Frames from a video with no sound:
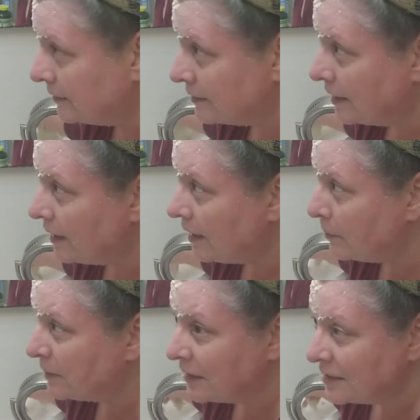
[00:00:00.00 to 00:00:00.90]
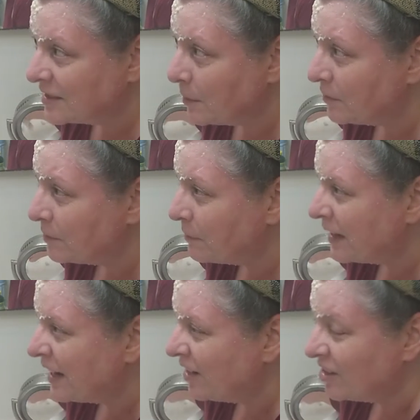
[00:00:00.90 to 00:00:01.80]
Wow, I'm getting some of it in my
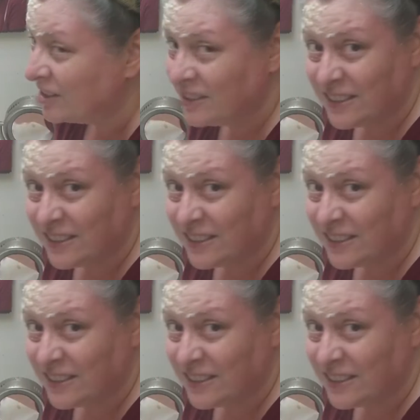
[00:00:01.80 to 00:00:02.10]
hair.